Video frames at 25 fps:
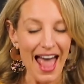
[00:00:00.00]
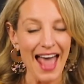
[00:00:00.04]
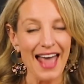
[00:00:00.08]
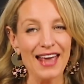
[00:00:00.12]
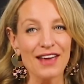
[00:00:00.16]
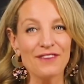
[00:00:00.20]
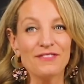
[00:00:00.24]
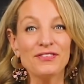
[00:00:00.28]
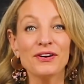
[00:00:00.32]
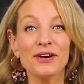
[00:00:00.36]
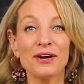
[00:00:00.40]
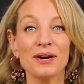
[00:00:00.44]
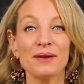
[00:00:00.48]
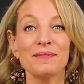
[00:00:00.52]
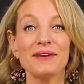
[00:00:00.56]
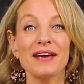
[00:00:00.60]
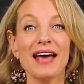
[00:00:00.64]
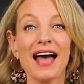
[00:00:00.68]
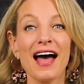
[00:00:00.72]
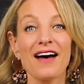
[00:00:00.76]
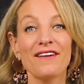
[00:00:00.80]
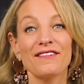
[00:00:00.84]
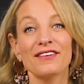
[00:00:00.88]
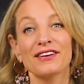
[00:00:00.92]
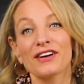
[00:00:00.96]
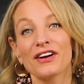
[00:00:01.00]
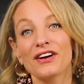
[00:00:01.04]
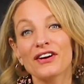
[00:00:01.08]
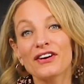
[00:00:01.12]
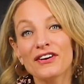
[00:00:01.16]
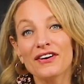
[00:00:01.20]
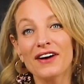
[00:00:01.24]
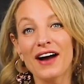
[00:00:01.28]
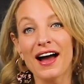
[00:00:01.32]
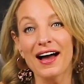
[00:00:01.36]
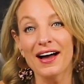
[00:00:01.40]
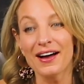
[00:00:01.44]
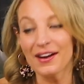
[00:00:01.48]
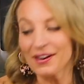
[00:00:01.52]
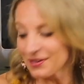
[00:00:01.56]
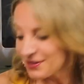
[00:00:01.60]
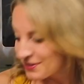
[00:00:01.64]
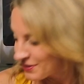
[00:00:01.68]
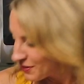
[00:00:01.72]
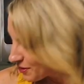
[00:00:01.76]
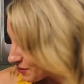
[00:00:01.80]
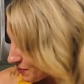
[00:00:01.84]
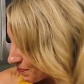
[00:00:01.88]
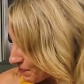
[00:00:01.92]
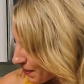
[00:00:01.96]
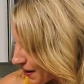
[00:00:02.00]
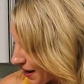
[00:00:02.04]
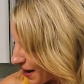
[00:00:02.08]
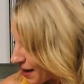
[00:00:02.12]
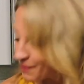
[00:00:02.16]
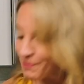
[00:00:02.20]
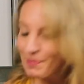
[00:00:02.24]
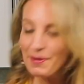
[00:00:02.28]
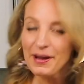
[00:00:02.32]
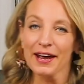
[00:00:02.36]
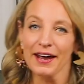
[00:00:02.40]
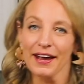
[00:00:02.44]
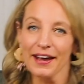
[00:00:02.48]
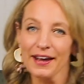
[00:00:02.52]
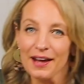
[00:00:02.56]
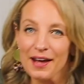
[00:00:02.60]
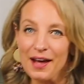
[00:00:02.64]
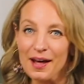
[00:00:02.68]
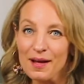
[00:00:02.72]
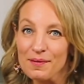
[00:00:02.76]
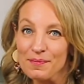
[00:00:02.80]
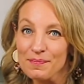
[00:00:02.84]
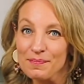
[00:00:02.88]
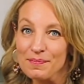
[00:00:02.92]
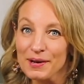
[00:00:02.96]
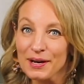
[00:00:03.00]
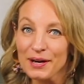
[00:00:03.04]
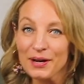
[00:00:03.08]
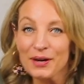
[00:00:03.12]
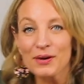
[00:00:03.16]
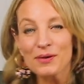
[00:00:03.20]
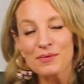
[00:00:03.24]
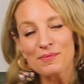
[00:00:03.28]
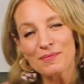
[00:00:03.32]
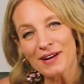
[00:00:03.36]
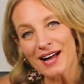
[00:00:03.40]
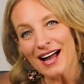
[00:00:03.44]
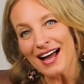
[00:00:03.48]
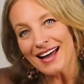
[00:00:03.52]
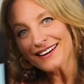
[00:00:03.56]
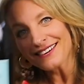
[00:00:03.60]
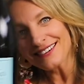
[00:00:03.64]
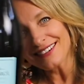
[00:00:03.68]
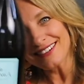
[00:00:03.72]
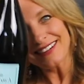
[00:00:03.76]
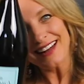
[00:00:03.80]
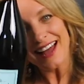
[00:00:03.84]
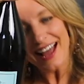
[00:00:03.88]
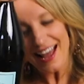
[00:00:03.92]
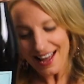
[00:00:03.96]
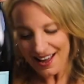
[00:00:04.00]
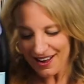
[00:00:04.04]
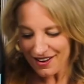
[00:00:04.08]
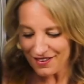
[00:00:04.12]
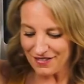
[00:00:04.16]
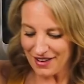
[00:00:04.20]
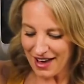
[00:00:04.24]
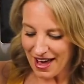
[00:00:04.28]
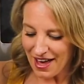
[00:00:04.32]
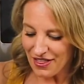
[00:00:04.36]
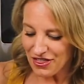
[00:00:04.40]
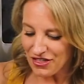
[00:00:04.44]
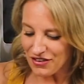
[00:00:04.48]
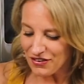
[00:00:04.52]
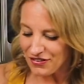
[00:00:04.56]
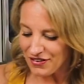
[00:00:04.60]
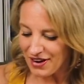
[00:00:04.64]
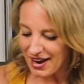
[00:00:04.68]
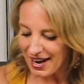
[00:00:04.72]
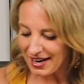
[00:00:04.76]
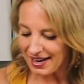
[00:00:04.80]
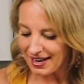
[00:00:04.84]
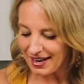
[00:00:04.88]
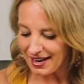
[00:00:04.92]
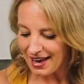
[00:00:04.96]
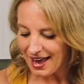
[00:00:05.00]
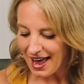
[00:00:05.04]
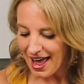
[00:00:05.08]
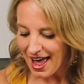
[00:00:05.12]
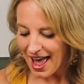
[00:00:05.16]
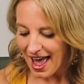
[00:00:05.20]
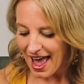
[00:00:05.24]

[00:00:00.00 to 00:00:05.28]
If you're gonna be having a crowd, you can pop a bigger bottle to have at the ready.